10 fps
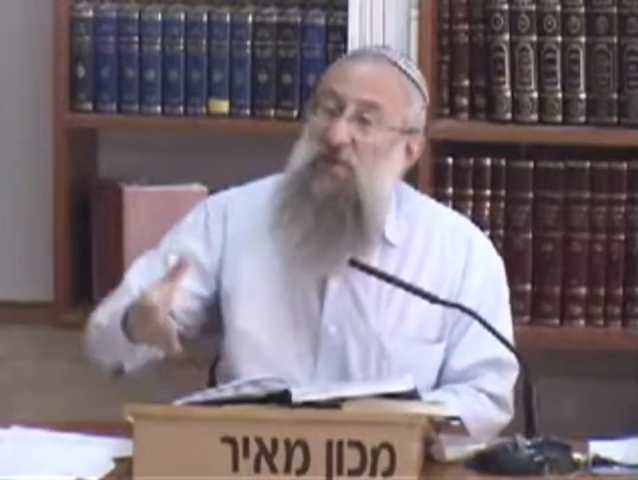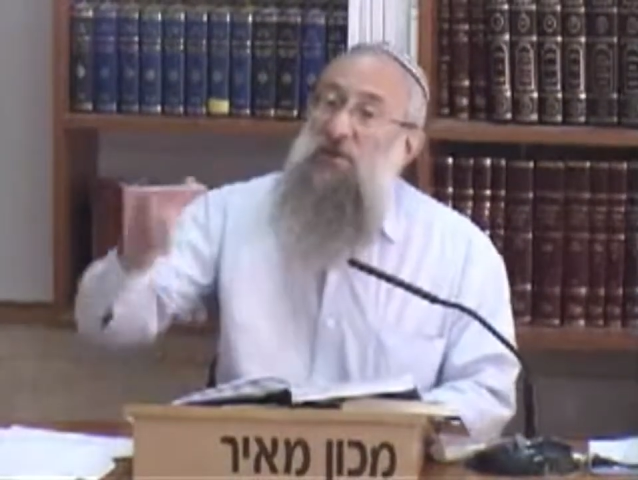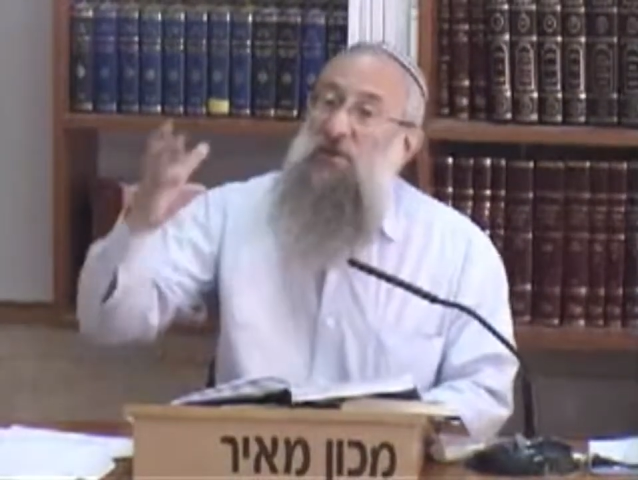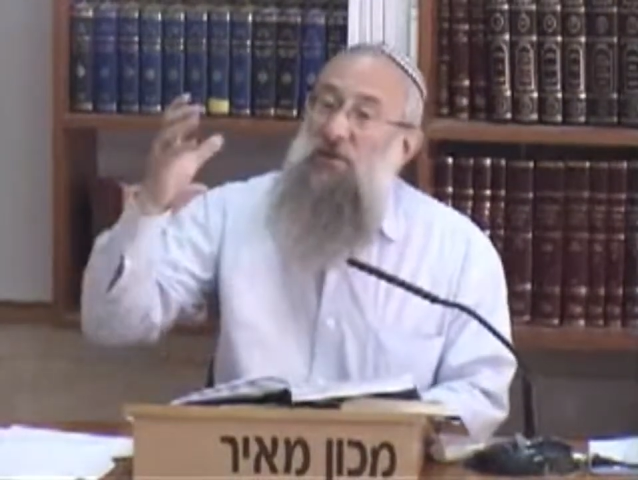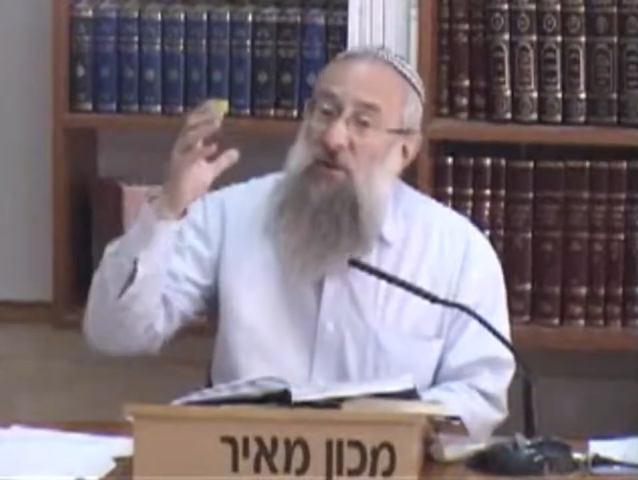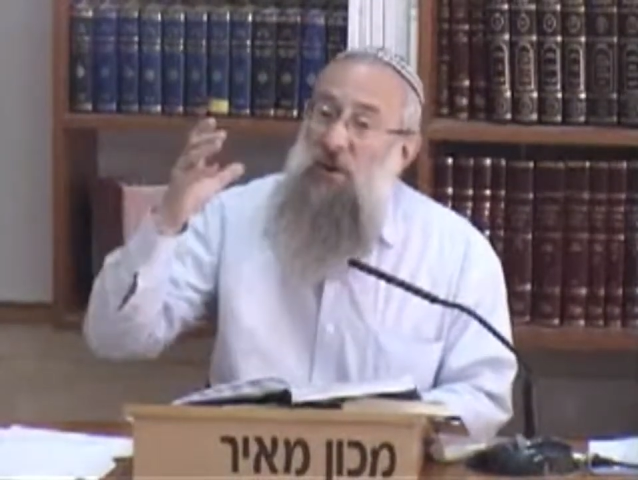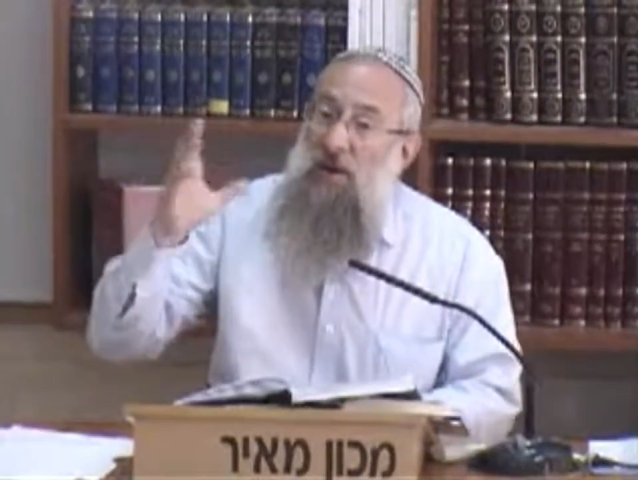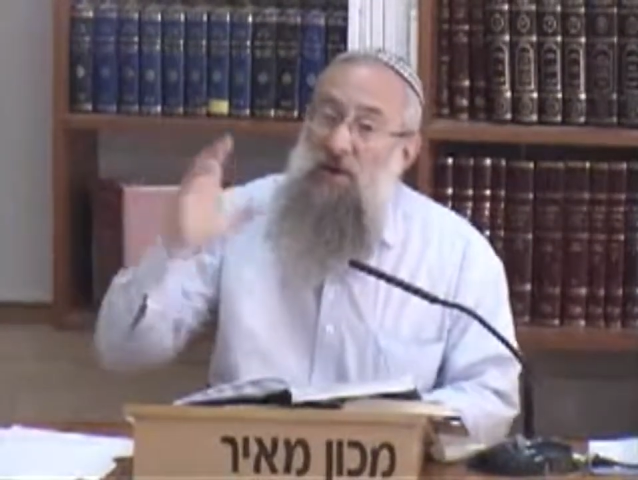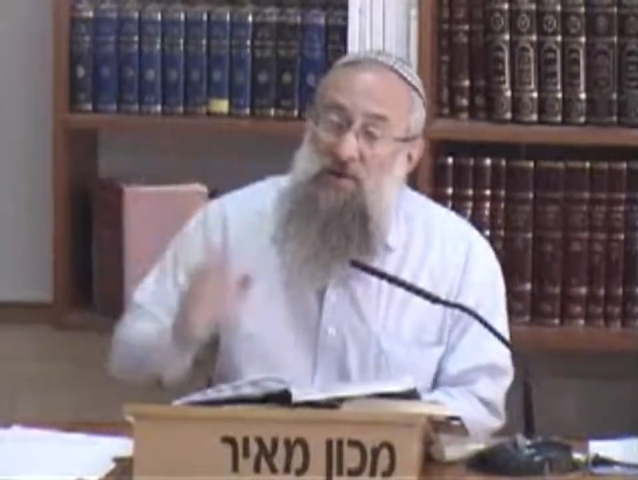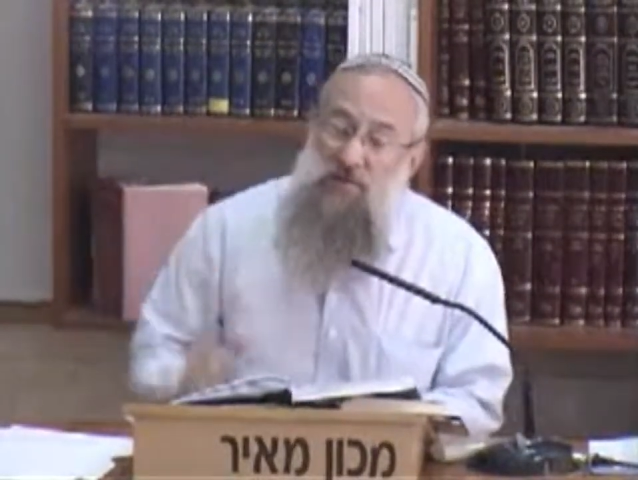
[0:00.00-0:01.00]
learn Torah
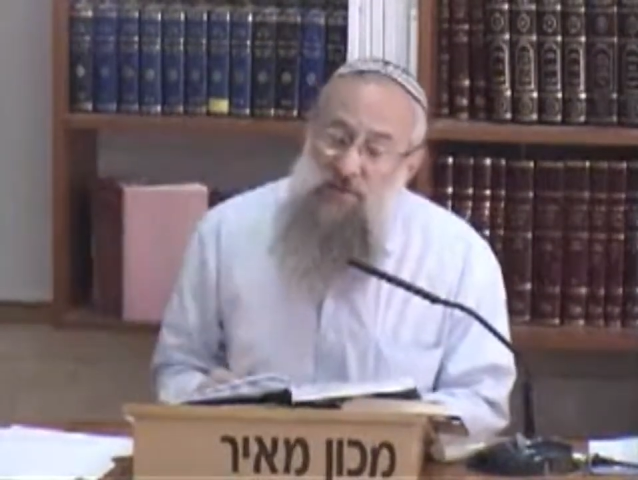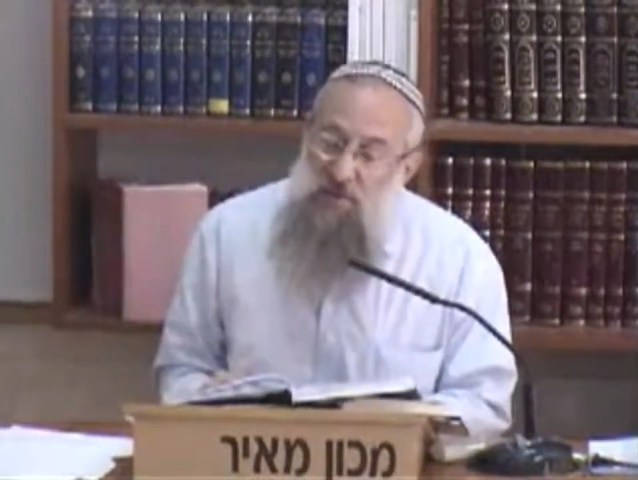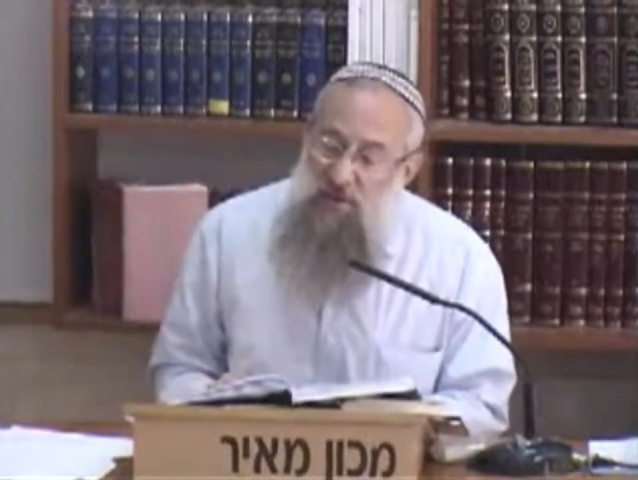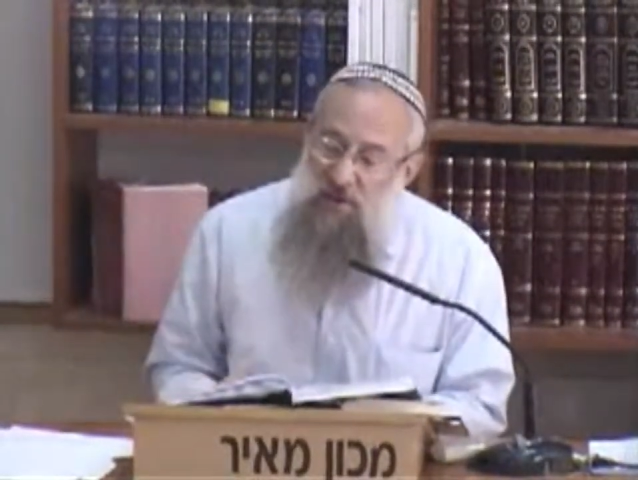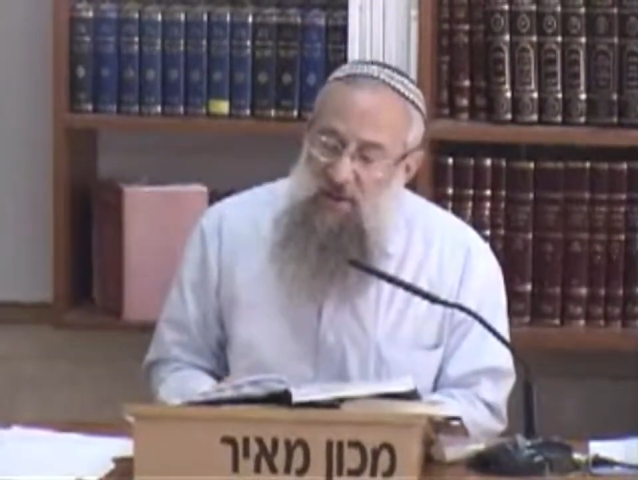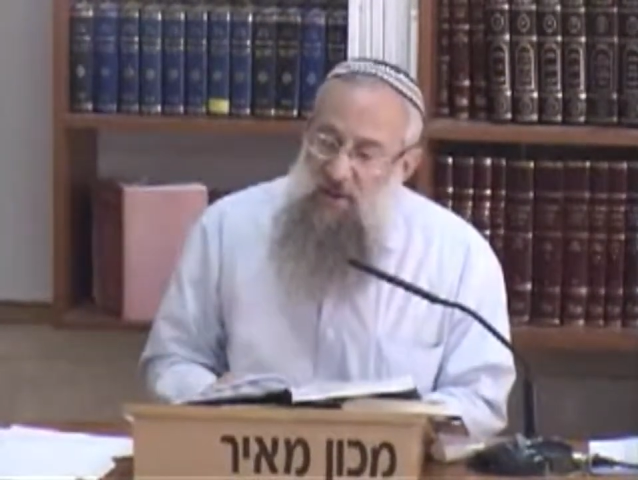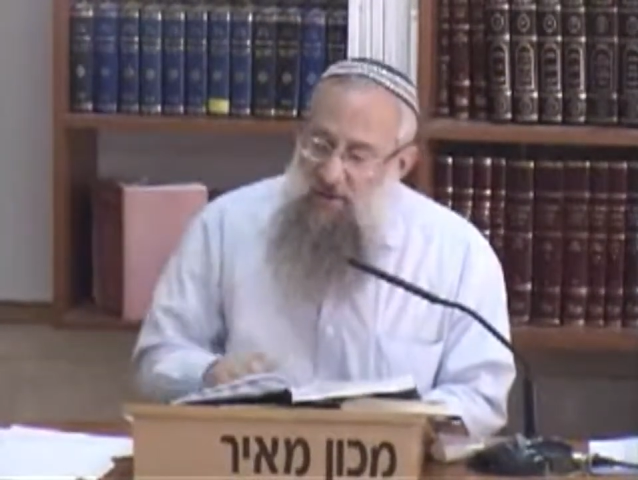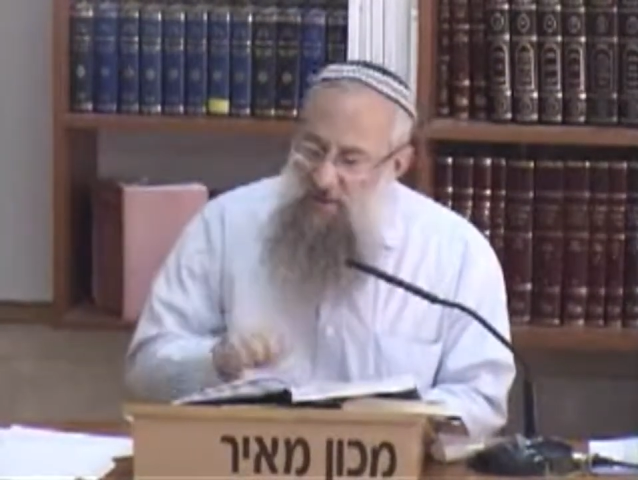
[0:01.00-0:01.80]
and Eretz Yisrael. That